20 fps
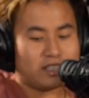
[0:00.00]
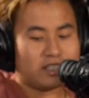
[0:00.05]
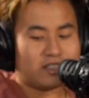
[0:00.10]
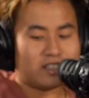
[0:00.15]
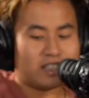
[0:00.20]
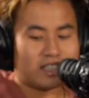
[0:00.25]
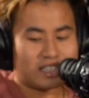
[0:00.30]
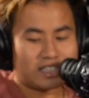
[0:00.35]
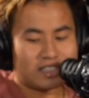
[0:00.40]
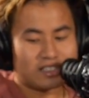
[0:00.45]

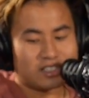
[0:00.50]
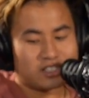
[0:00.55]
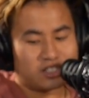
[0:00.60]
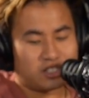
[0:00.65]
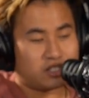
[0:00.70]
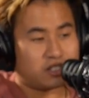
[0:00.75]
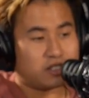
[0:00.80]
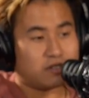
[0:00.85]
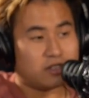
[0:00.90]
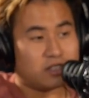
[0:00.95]
I get the
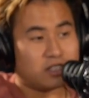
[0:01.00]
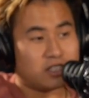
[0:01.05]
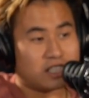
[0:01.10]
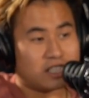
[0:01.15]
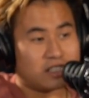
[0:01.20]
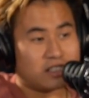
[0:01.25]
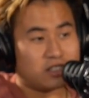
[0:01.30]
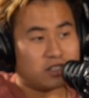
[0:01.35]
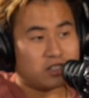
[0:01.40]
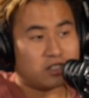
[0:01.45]
gist of it. Do you
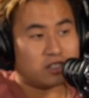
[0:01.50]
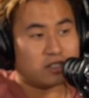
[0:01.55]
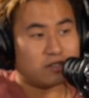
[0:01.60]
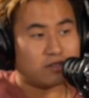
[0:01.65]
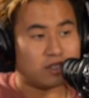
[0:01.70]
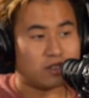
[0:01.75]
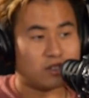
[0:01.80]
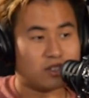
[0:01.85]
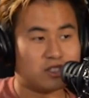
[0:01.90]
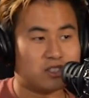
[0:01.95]
get the gist of
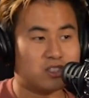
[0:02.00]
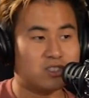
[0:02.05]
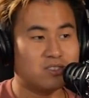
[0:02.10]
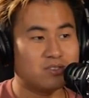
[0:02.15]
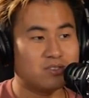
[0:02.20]
the question?